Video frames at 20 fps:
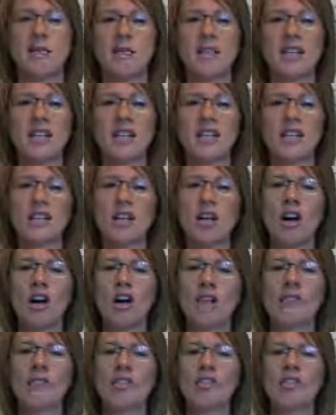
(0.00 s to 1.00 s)
Because the
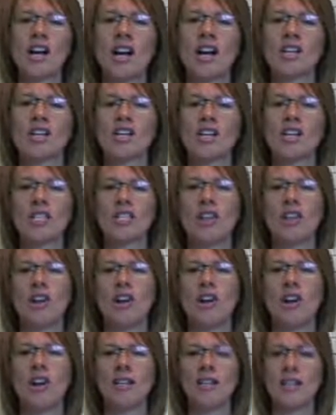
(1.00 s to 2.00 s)
law of attraction is
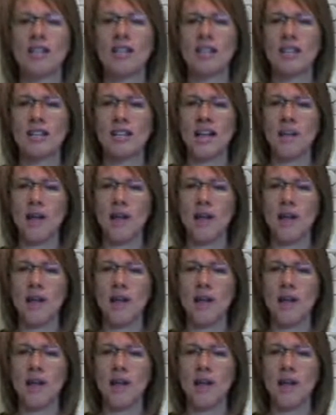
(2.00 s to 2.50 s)
constantly